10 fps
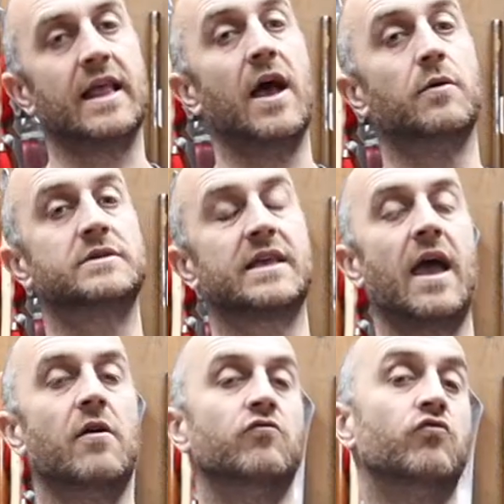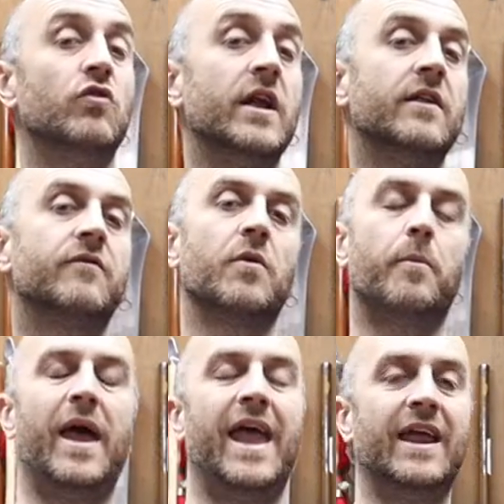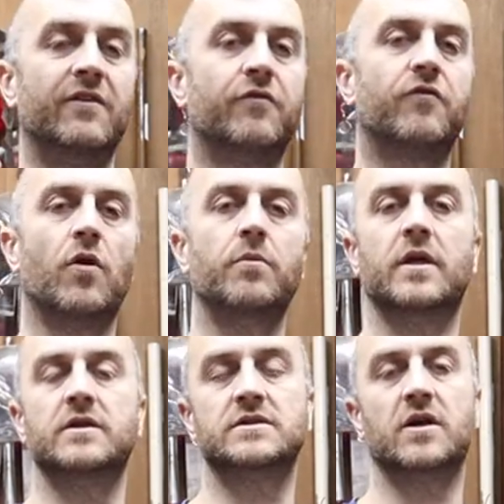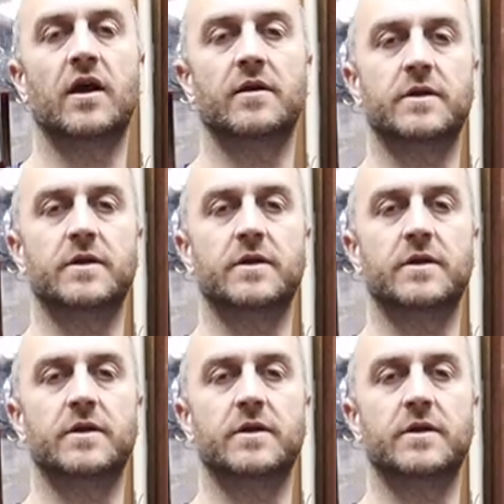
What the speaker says: helps get rid of the pain from those tired